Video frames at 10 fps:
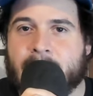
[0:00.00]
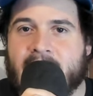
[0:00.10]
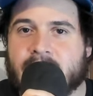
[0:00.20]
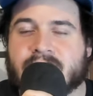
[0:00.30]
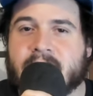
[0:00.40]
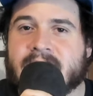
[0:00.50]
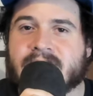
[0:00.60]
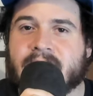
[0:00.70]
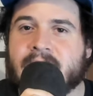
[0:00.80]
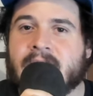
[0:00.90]
Couch
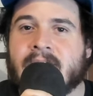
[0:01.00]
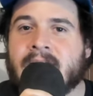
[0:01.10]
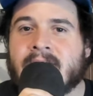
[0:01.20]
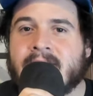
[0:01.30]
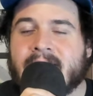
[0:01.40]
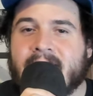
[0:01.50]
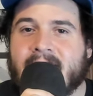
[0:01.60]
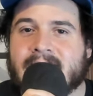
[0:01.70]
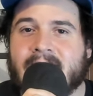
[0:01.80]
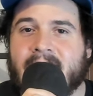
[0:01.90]
Racer
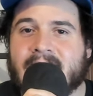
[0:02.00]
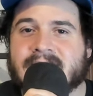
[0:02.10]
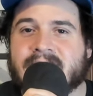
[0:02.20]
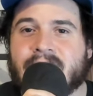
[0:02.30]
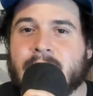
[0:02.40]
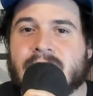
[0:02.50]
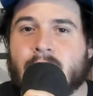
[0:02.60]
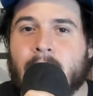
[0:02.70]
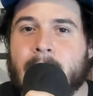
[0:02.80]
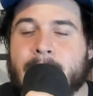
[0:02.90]
has to do with
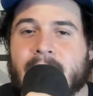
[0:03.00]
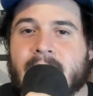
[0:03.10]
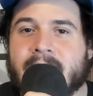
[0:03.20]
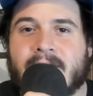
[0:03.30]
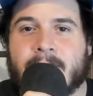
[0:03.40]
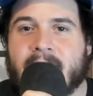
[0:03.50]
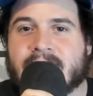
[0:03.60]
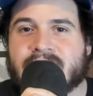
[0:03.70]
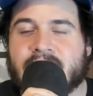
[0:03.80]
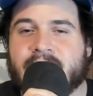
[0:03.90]
door bumper clear. I'm
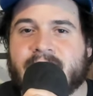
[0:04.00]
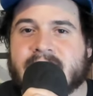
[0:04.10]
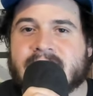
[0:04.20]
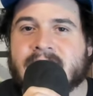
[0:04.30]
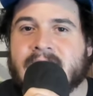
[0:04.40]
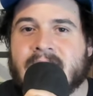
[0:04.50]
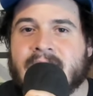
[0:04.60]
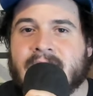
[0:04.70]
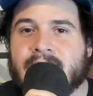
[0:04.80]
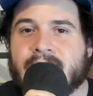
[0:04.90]
not sure if it's
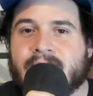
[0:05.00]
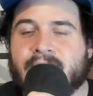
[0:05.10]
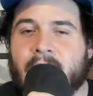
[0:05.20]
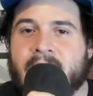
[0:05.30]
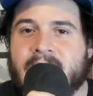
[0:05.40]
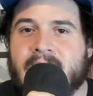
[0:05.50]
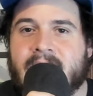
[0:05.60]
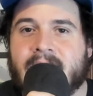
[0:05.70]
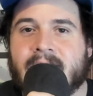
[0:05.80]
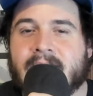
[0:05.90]

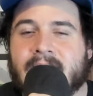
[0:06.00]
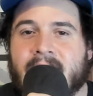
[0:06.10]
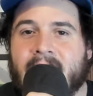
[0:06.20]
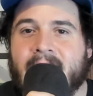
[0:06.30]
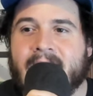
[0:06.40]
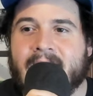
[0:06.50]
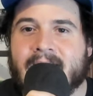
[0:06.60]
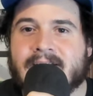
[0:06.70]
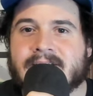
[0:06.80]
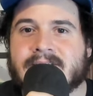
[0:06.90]
Freddie
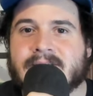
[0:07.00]
and